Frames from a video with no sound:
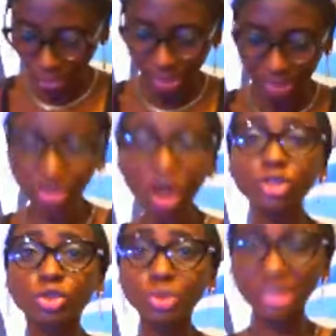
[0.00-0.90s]
Is it not
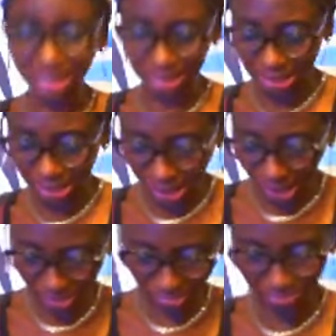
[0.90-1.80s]
sweet?
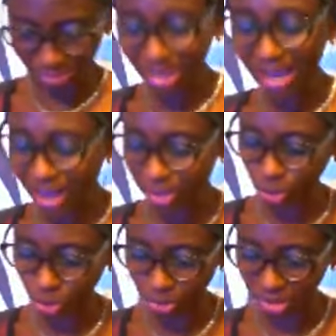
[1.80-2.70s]
Prayer is
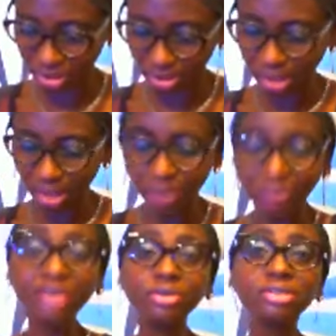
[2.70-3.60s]
sweet.
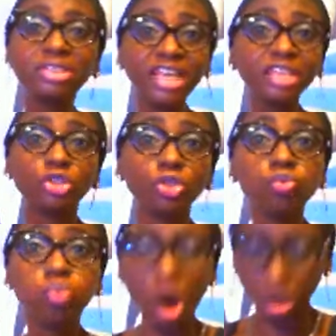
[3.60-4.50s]
When you dig the
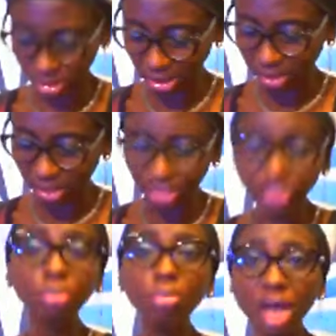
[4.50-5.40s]
word in
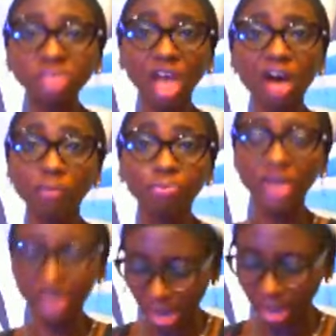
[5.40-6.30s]
the mortar of
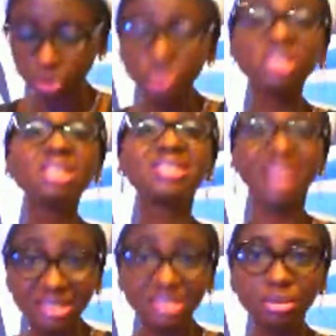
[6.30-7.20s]
prayer, you see
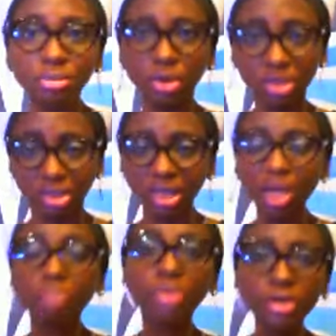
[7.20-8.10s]
testimony,
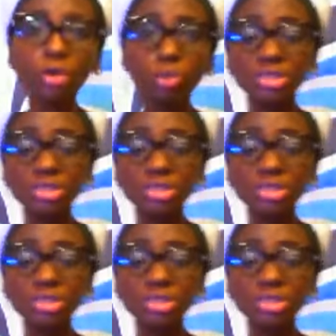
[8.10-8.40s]
miracle,